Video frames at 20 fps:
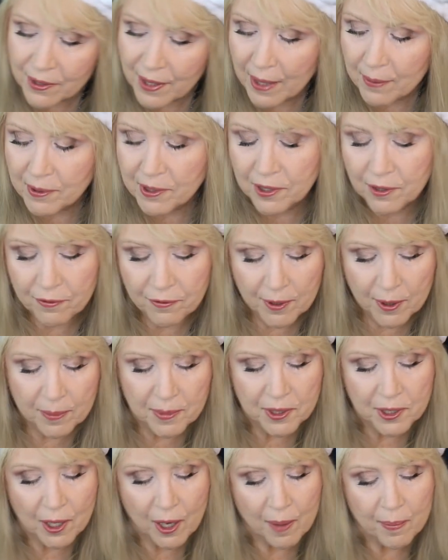that was the Film
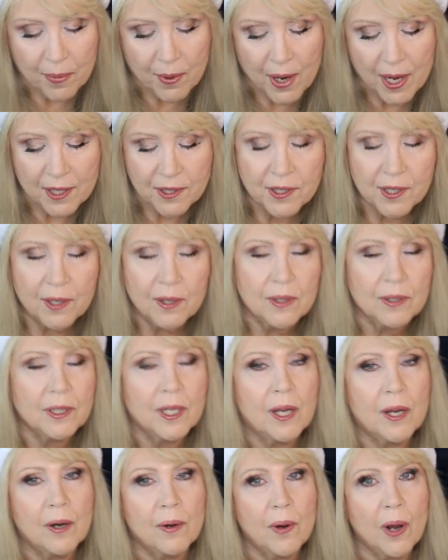Star Bronze and
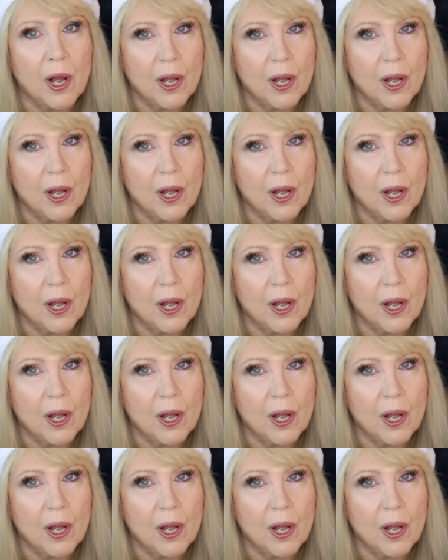Glow,